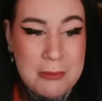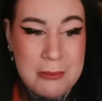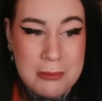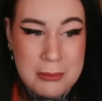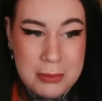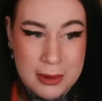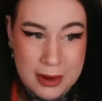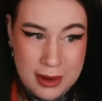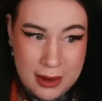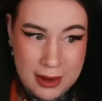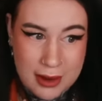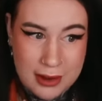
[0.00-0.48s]

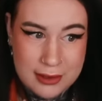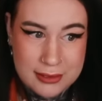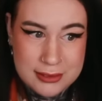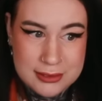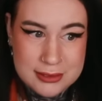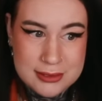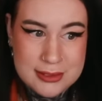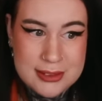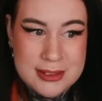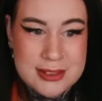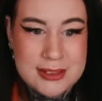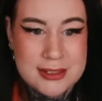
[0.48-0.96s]
but
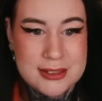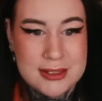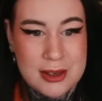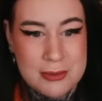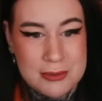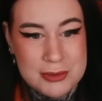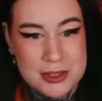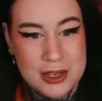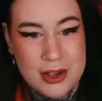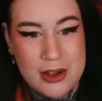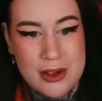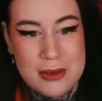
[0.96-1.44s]

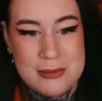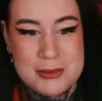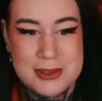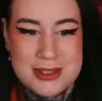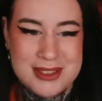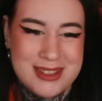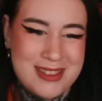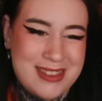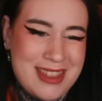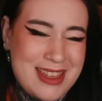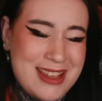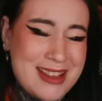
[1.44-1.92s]
sometimes
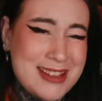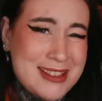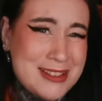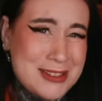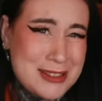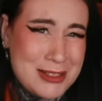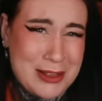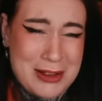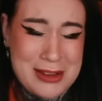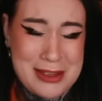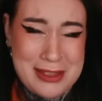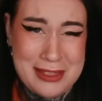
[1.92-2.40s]

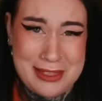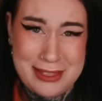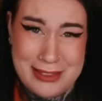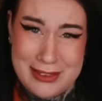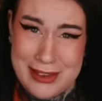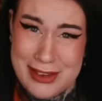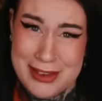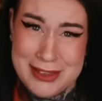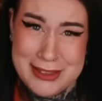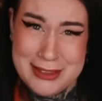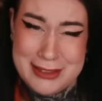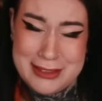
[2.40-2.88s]
things like
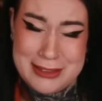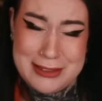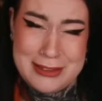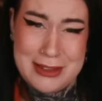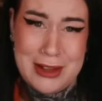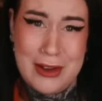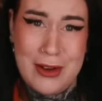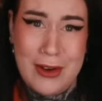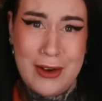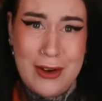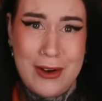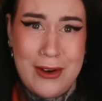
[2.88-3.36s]
this
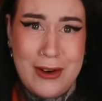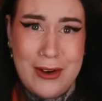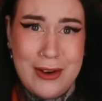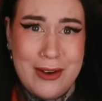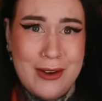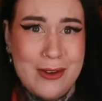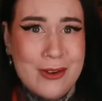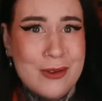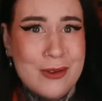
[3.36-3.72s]
are